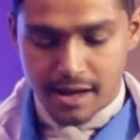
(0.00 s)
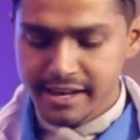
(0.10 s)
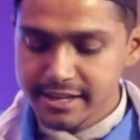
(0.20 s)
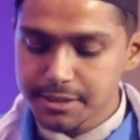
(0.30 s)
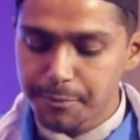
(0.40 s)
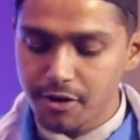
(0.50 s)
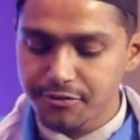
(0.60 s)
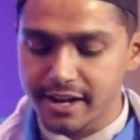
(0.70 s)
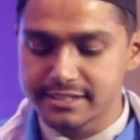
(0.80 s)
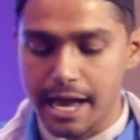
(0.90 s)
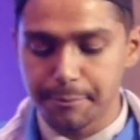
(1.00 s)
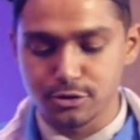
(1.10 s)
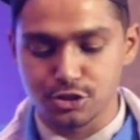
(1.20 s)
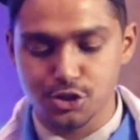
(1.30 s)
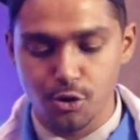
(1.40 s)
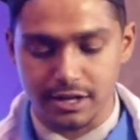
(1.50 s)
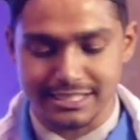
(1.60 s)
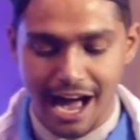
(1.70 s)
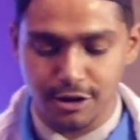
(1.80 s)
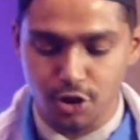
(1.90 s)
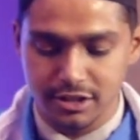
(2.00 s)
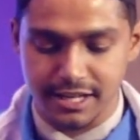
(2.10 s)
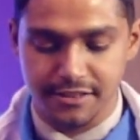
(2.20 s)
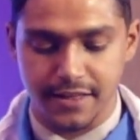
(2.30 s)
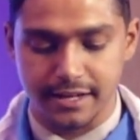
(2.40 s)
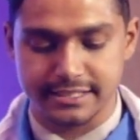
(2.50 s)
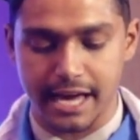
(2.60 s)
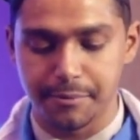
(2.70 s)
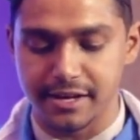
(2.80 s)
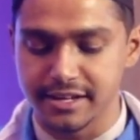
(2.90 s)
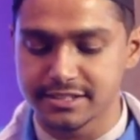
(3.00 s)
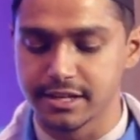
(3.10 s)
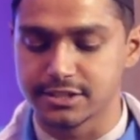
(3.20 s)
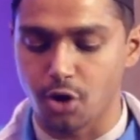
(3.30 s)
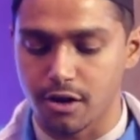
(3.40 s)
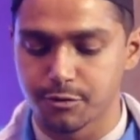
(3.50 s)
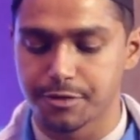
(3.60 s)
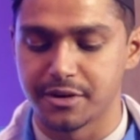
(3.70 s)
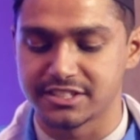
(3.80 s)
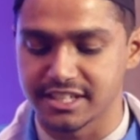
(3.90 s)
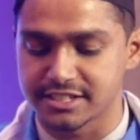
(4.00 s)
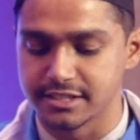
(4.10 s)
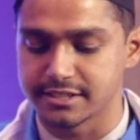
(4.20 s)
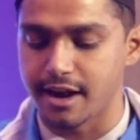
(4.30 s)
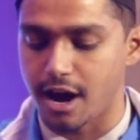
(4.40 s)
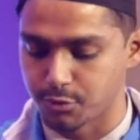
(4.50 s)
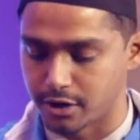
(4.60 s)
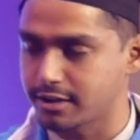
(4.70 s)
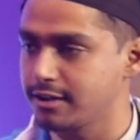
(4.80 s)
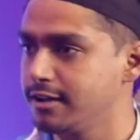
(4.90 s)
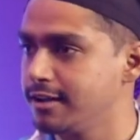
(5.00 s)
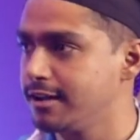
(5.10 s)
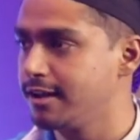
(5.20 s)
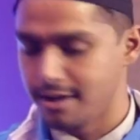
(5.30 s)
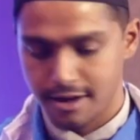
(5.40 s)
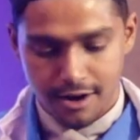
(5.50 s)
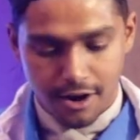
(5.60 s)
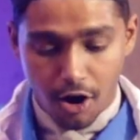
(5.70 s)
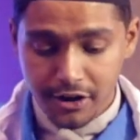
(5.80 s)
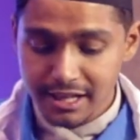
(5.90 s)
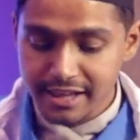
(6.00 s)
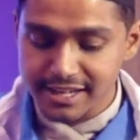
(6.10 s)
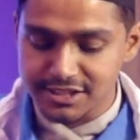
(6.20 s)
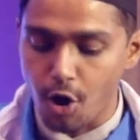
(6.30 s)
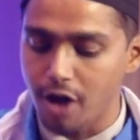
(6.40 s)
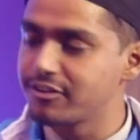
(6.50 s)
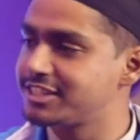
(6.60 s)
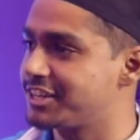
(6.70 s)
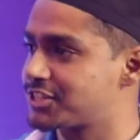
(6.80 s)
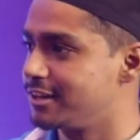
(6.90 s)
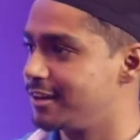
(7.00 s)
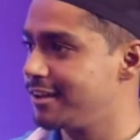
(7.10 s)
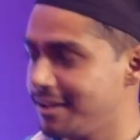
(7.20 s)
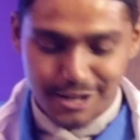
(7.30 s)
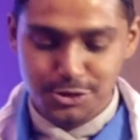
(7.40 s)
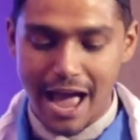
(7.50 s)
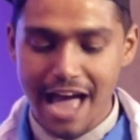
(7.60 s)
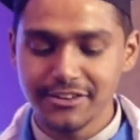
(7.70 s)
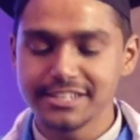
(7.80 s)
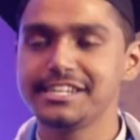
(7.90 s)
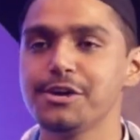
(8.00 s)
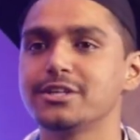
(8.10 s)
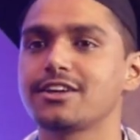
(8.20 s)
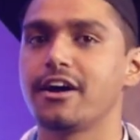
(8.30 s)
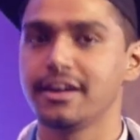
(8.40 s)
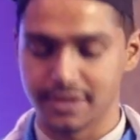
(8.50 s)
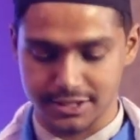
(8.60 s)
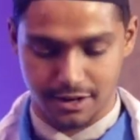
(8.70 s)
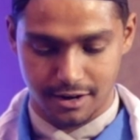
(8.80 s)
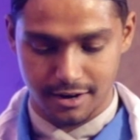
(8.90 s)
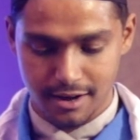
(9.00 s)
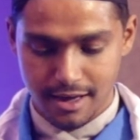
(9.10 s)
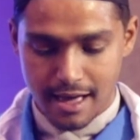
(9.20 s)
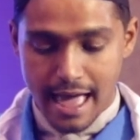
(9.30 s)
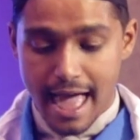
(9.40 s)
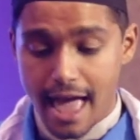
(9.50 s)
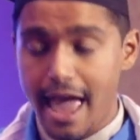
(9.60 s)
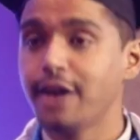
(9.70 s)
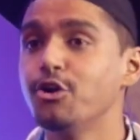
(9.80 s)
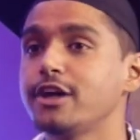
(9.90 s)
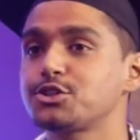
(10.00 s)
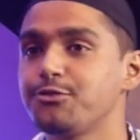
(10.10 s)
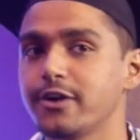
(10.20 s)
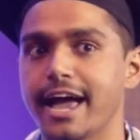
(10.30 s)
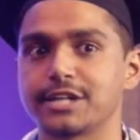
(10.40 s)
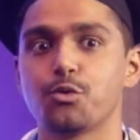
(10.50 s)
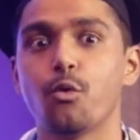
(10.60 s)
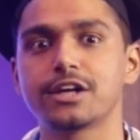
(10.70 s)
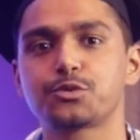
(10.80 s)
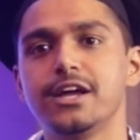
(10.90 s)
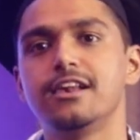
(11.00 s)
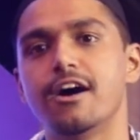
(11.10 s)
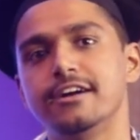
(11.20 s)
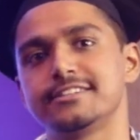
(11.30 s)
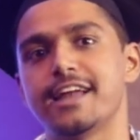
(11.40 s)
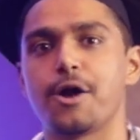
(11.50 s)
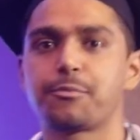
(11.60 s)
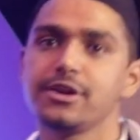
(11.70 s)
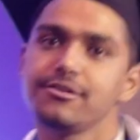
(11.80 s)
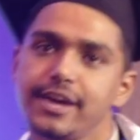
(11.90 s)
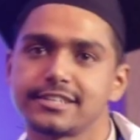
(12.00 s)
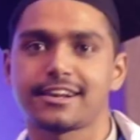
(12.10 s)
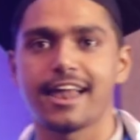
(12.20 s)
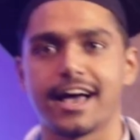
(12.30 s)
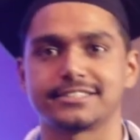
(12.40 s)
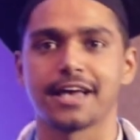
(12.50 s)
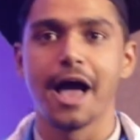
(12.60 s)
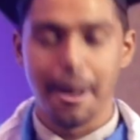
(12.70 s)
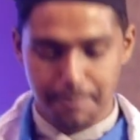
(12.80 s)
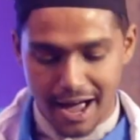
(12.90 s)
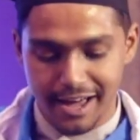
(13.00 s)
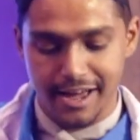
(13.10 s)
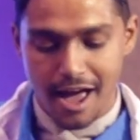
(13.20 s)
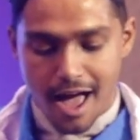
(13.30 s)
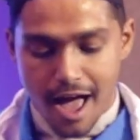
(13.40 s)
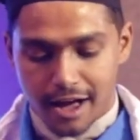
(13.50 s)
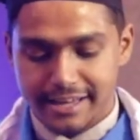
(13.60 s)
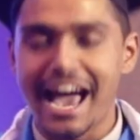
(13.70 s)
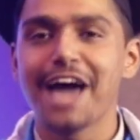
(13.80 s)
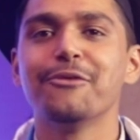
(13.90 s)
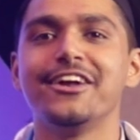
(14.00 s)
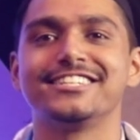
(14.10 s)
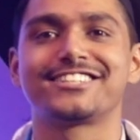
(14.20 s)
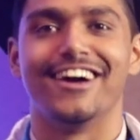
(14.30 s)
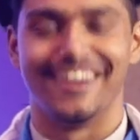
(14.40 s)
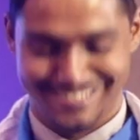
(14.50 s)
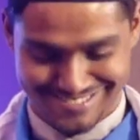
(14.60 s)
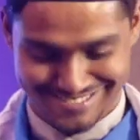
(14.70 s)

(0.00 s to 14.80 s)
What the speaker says: He is a perfect example to show us how daunting things can be easily solved with persistence and hard work. Anil Dai's conversation, to having tea with Harendra sir, and not to forget what we learned in our previous class by Gyanmani sir.